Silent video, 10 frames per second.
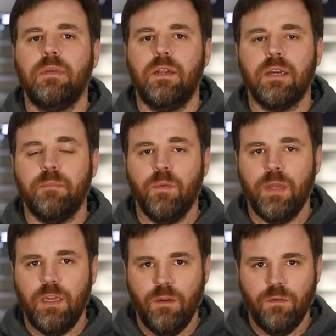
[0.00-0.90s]
you know, it can be
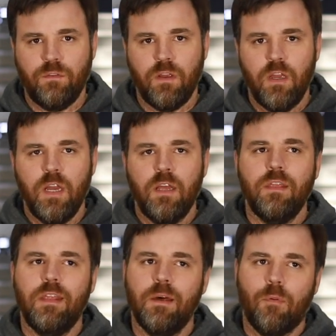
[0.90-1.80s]
reused.
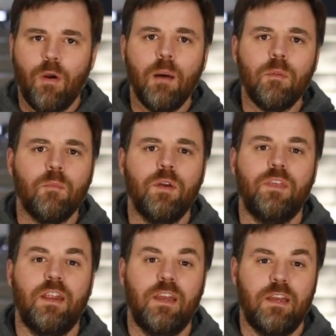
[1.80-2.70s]
The problem
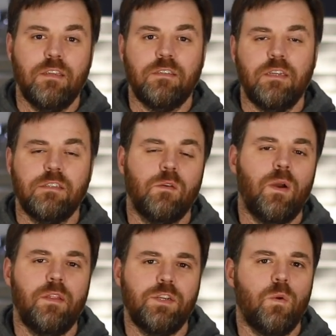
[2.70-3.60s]
with it is the
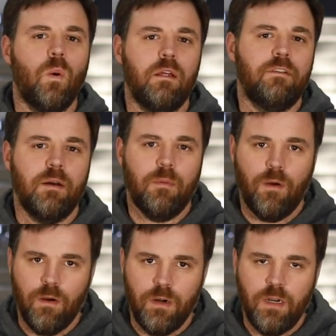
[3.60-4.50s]
way that you qualify a
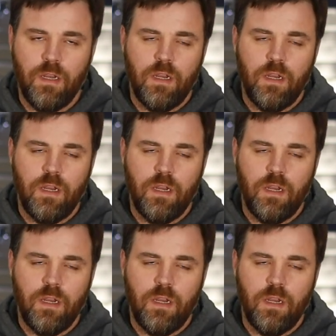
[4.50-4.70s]
part.